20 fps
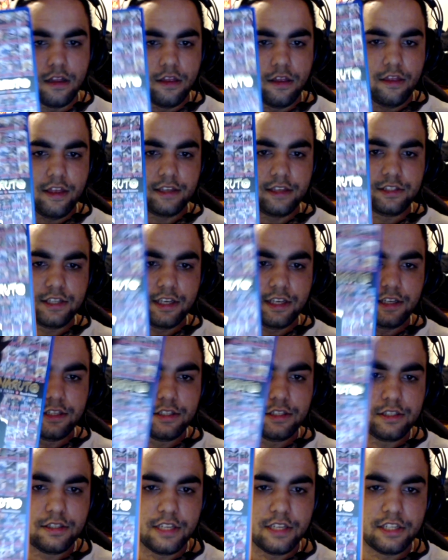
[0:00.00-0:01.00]

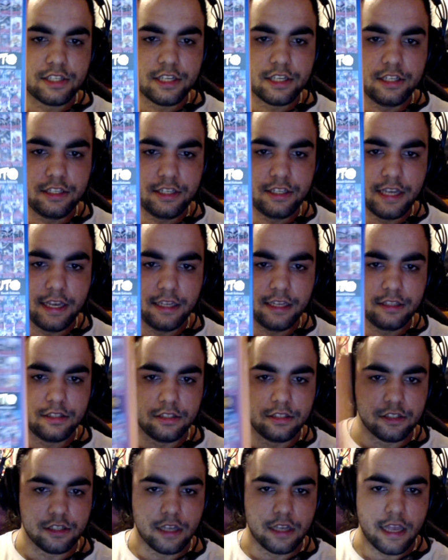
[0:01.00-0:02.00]
This
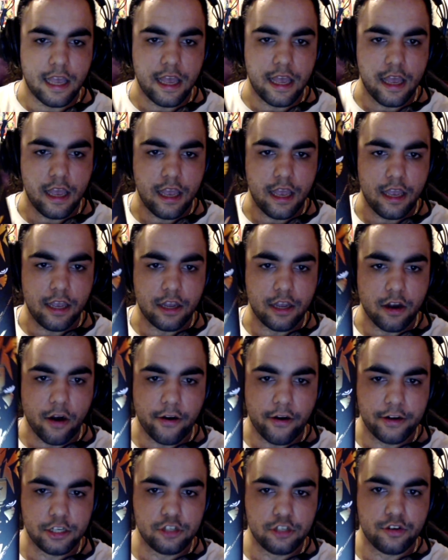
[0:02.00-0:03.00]
contains a
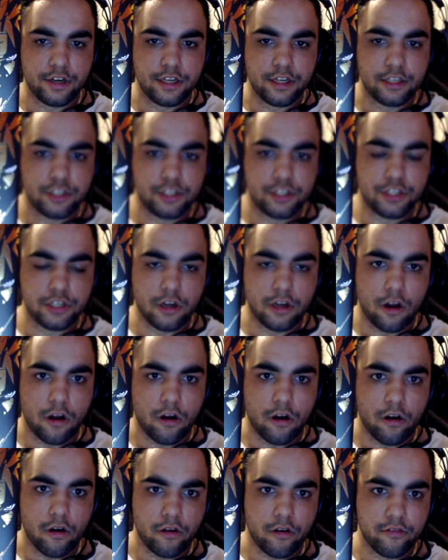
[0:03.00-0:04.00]
cartridge
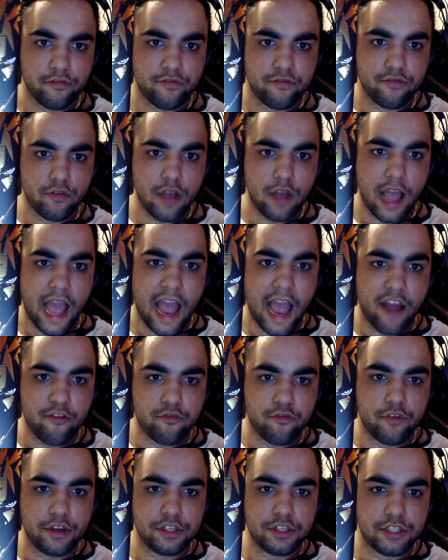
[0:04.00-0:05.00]
of
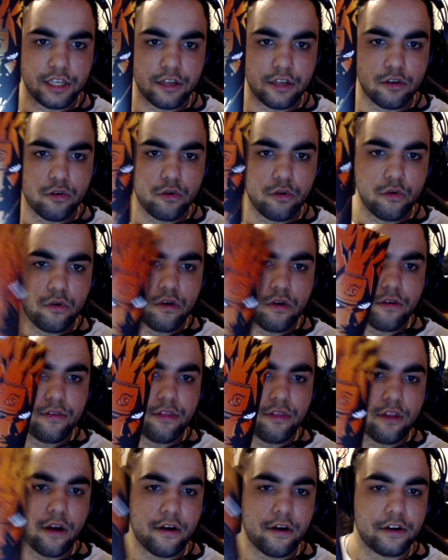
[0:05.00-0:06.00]
every single
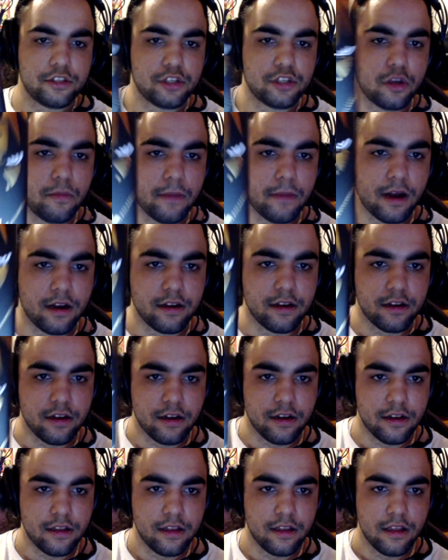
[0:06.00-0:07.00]
Naruto
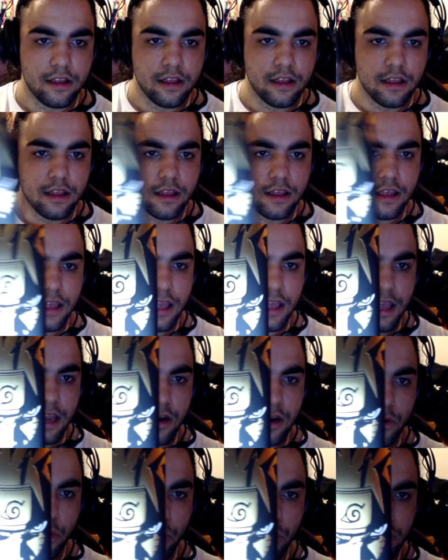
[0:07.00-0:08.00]
manga
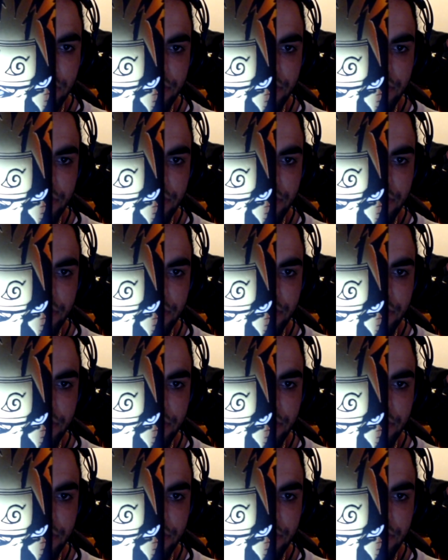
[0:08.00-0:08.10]
in all of